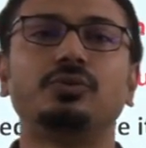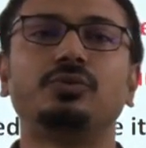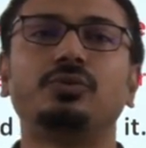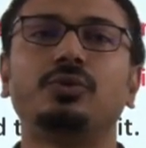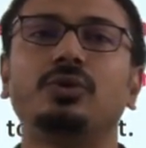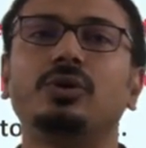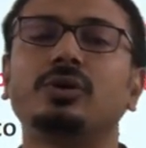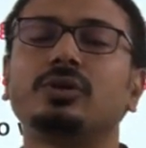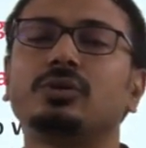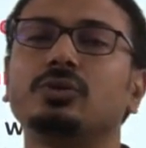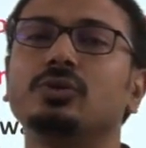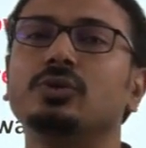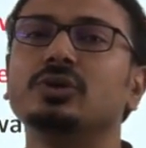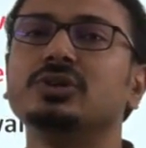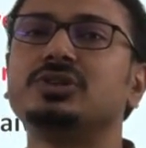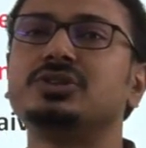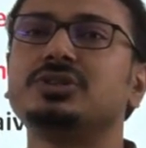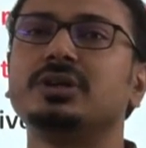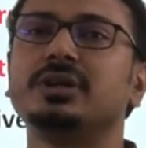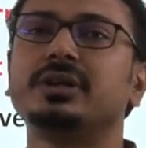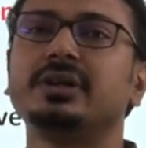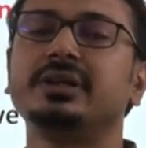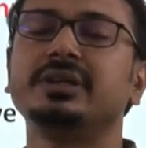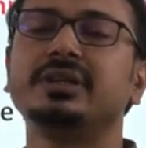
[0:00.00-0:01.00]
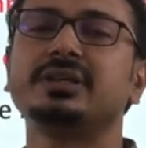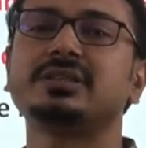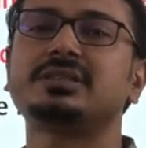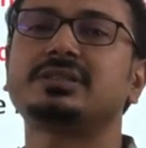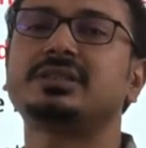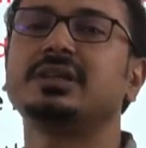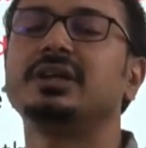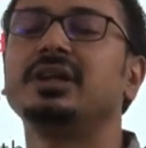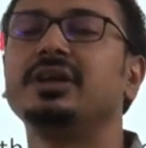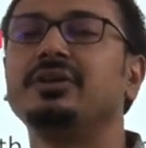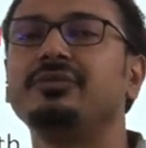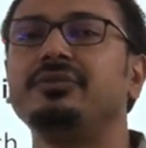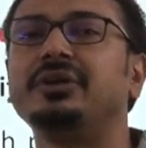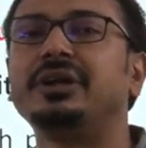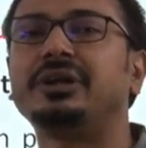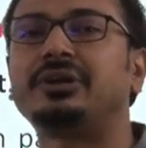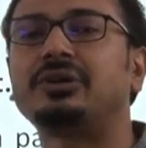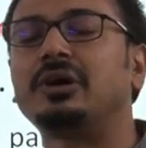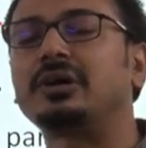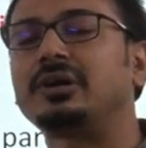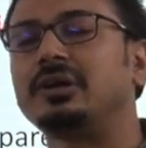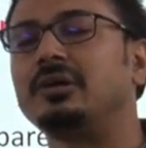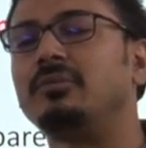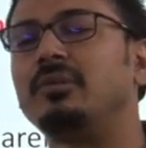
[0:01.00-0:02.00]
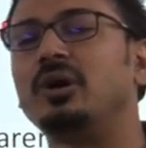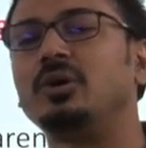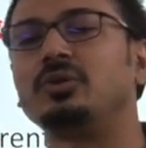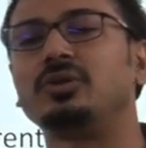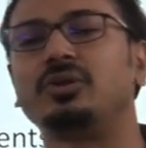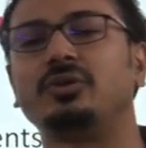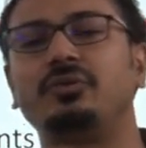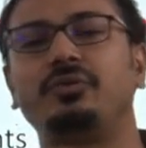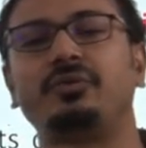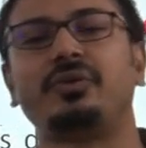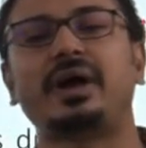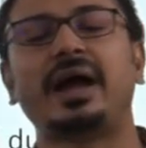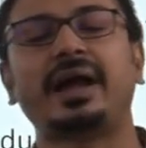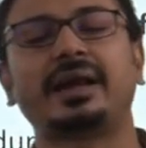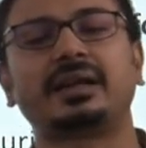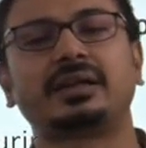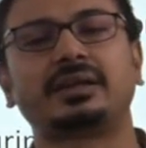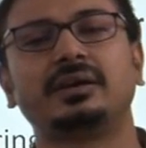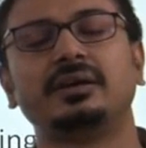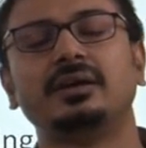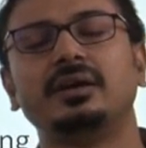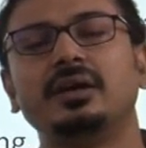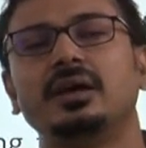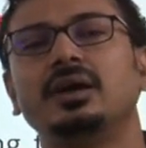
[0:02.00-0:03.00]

For those children, yesterday we talked about the fact